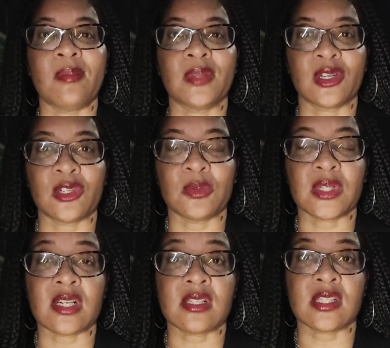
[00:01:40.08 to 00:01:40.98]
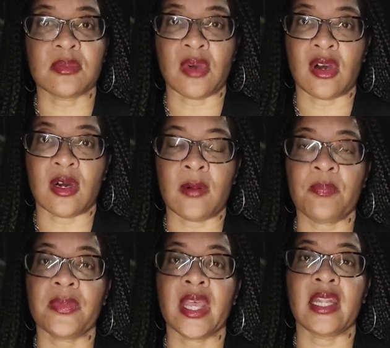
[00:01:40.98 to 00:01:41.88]
The groups are
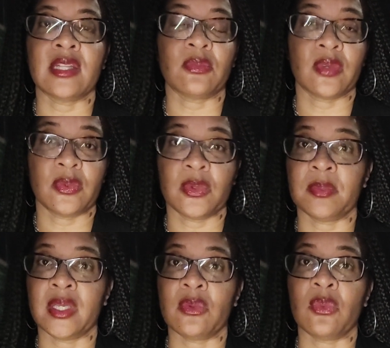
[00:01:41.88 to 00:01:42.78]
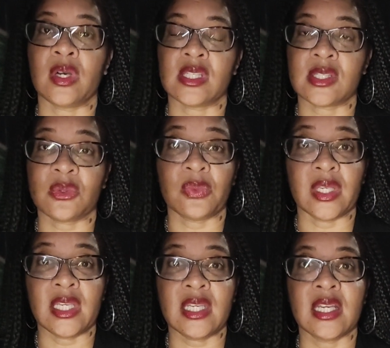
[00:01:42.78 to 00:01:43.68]
small and we will meet once a
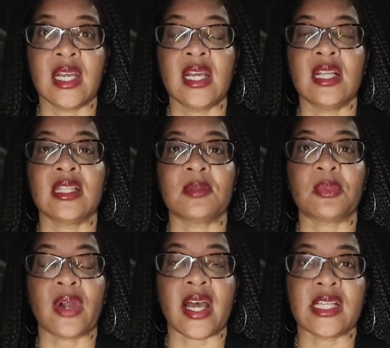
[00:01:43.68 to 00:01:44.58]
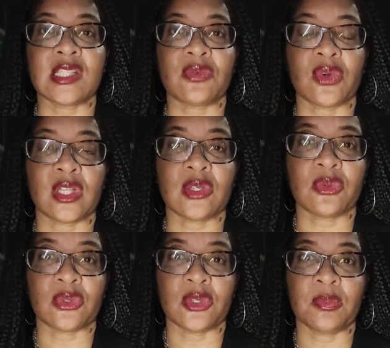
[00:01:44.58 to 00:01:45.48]
week. The price for the
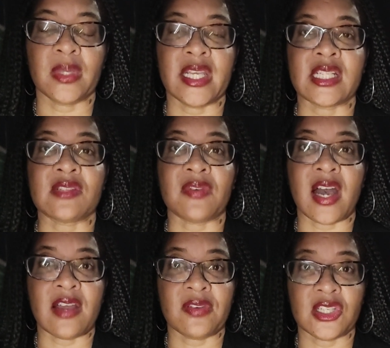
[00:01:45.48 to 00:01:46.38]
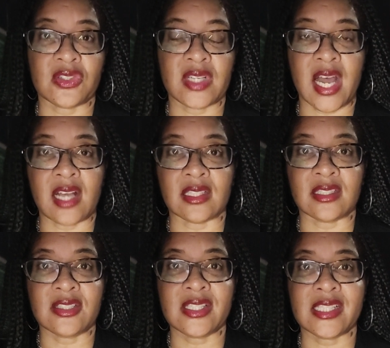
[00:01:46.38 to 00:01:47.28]
group is
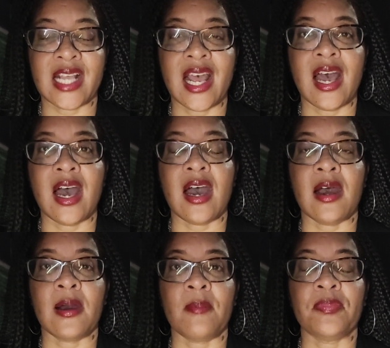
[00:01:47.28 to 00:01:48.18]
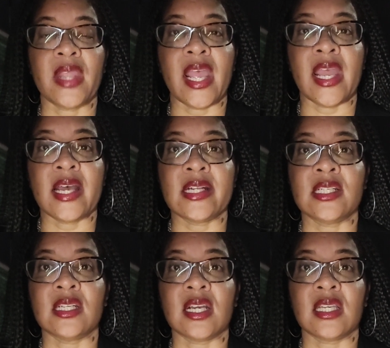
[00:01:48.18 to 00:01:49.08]
$500.
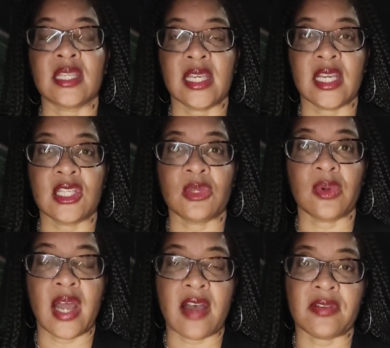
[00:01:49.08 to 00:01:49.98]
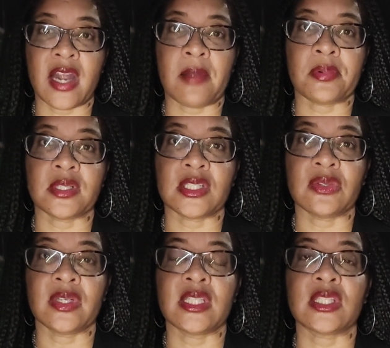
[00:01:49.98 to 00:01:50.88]
And again, you will have an
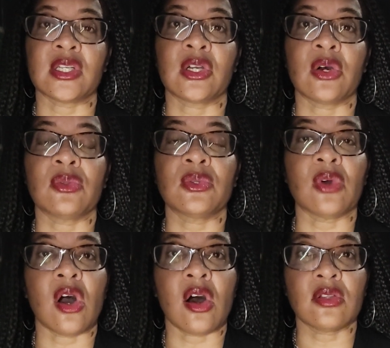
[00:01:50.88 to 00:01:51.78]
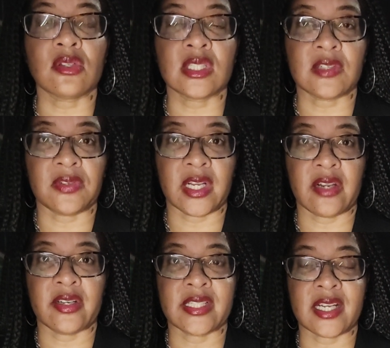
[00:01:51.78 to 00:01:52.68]
opportunity to go through all those different
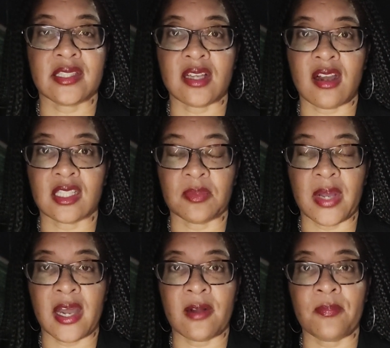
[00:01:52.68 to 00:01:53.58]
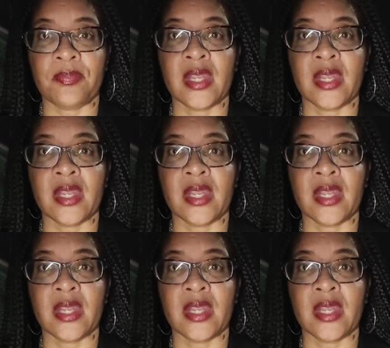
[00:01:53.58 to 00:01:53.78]
areas that I talked about.